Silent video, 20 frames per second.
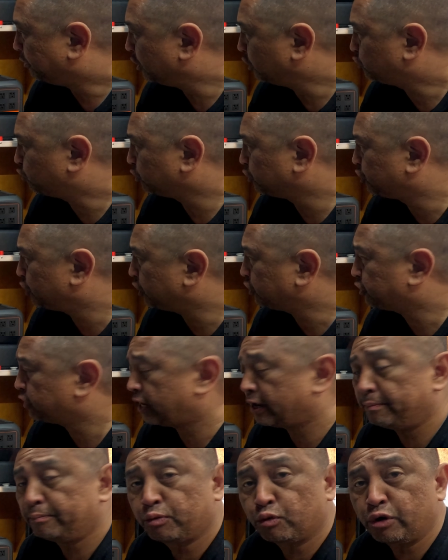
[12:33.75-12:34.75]
This was just
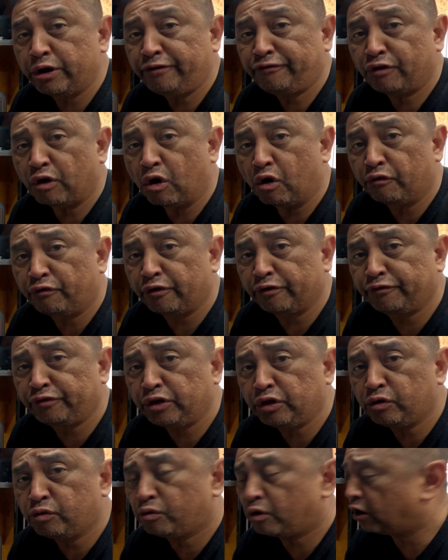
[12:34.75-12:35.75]
a brief
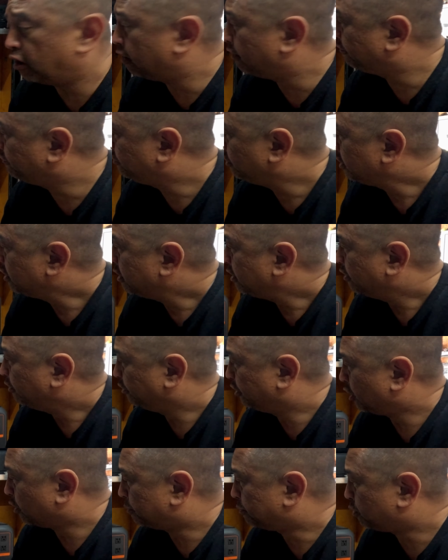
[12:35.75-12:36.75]
overview of
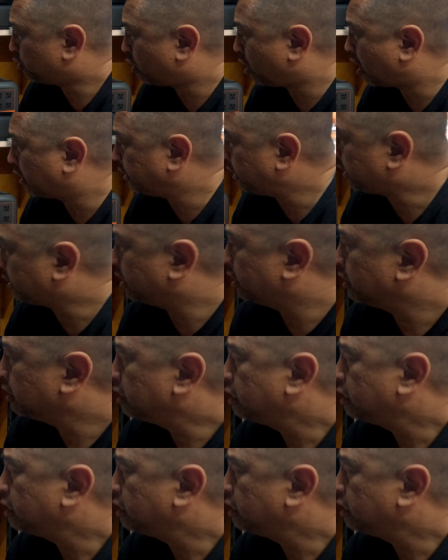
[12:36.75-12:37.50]
their product,